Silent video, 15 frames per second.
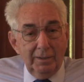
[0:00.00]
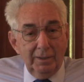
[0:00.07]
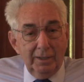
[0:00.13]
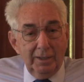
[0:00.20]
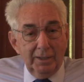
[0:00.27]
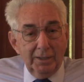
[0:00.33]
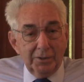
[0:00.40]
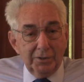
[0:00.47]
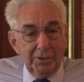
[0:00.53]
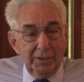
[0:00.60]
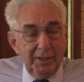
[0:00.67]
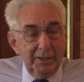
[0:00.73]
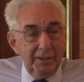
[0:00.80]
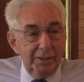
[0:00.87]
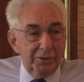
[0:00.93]
I guess at
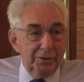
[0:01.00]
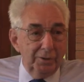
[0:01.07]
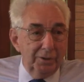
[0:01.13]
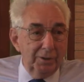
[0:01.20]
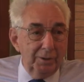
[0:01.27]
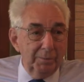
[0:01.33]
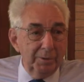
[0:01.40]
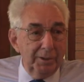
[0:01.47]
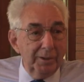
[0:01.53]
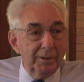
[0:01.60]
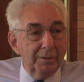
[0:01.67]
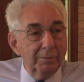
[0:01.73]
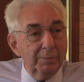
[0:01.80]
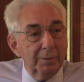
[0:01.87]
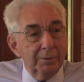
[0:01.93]
that age you can call me
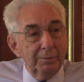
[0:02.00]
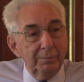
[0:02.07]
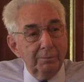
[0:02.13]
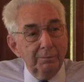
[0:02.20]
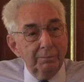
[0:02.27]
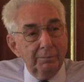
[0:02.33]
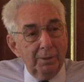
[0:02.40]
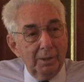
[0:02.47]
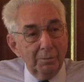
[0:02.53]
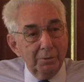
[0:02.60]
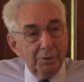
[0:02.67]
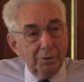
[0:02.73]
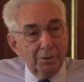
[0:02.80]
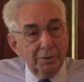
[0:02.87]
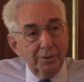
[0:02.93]
young, but Bob
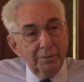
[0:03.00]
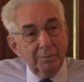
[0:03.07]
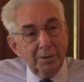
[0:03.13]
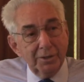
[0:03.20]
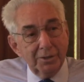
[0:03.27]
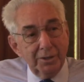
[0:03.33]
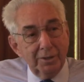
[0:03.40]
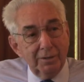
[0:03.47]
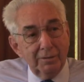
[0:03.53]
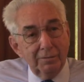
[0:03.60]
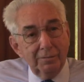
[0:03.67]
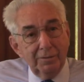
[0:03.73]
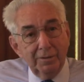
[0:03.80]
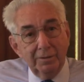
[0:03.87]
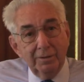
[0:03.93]
Jordan and
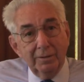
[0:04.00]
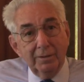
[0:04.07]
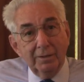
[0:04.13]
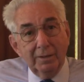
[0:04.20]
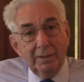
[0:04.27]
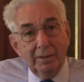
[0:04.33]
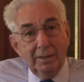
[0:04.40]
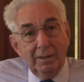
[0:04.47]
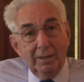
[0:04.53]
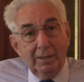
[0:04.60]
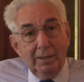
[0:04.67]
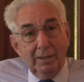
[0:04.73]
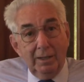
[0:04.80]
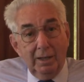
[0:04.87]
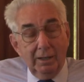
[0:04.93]
myself and
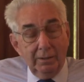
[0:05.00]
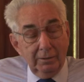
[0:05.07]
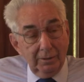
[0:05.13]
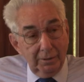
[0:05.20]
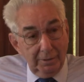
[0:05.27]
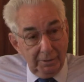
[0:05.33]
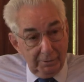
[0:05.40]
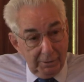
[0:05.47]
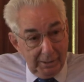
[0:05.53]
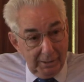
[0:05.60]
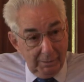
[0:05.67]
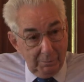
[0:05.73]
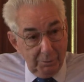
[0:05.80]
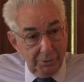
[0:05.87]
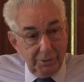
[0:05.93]
Larry
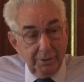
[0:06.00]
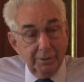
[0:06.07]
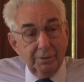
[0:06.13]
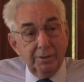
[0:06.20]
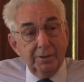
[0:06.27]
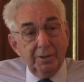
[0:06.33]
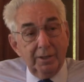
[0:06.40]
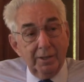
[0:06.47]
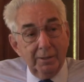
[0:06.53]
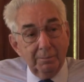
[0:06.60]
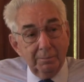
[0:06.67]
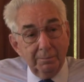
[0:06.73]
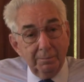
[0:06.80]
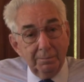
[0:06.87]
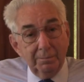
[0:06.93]
Crabb was here at the
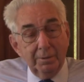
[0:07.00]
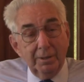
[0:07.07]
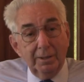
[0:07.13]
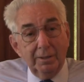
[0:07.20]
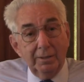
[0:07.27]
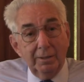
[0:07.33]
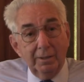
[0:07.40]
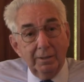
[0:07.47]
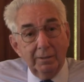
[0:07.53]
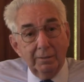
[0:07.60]
time, and